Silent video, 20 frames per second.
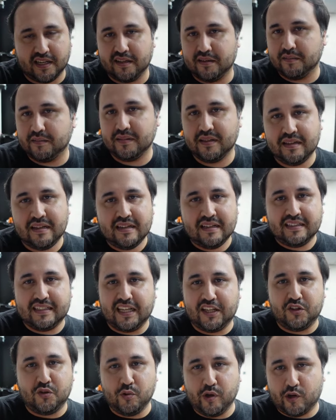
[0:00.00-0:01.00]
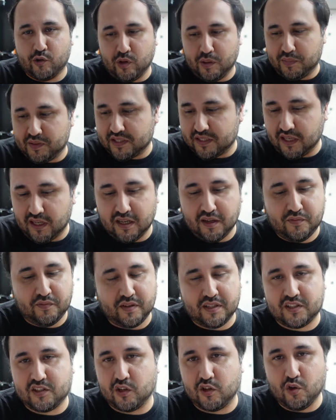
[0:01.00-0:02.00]
and they do eclipse stuff,
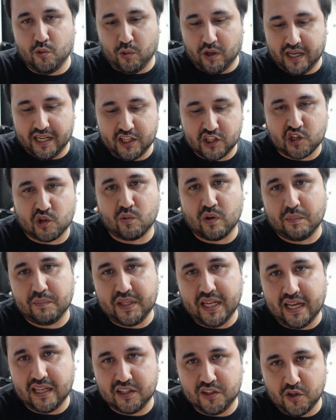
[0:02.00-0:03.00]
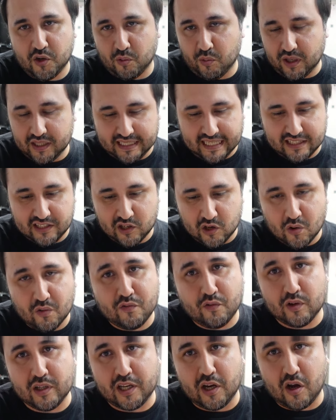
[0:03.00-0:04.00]
and so you want to interrupt that. You don't want that to go
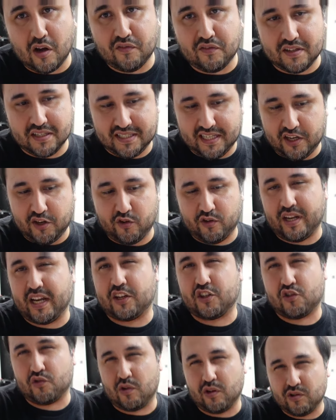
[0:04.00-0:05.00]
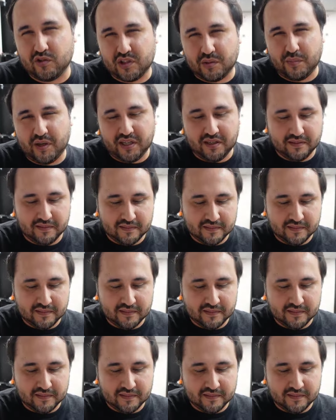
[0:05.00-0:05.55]
fully off because then your deck struggles a bit.